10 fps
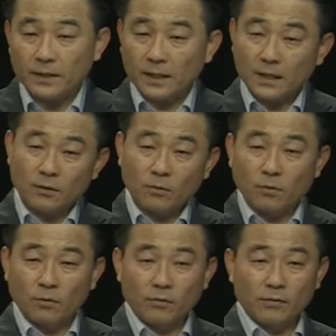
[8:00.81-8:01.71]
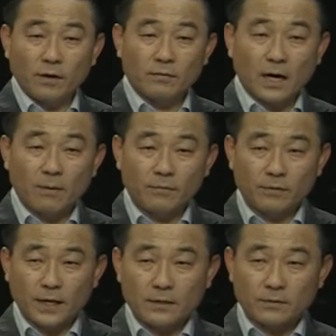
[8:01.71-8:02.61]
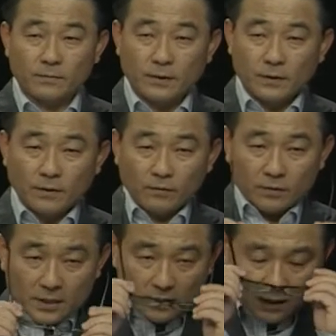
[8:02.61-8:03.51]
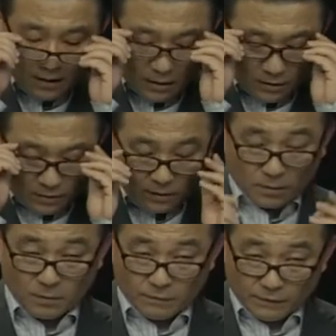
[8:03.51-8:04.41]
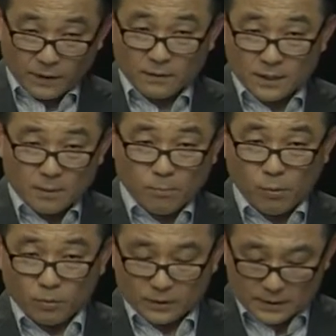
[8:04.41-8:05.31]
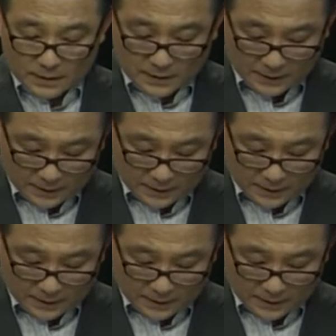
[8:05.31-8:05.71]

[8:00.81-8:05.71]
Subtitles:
in the course of conversation. So these are a fairly important